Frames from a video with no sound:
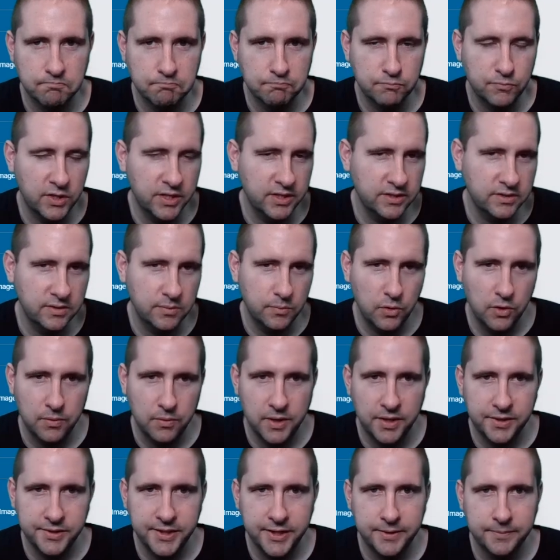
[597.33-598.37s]
probably somewhere
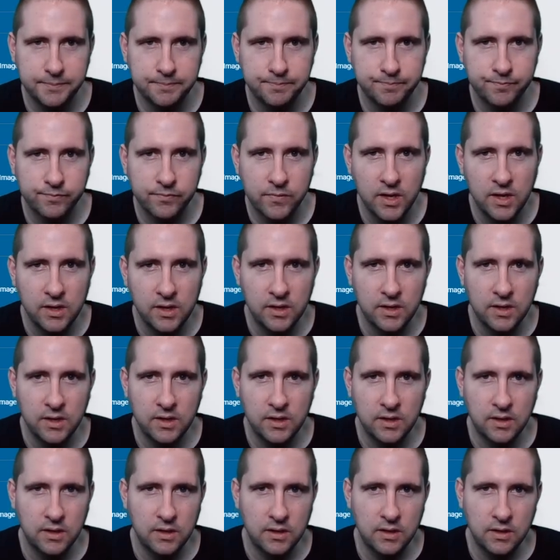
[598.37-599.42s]
around there.
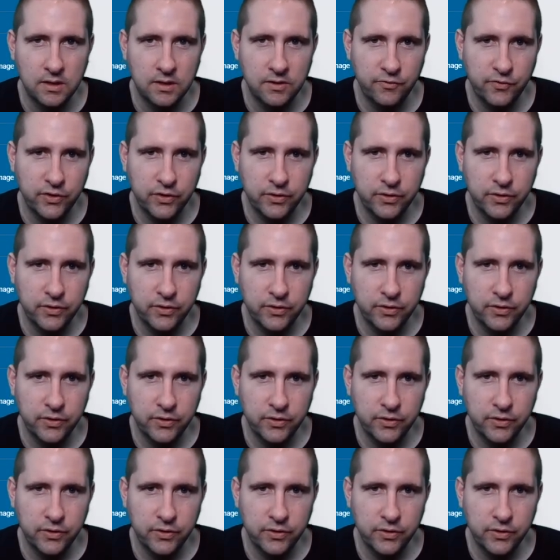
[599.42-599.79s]
If we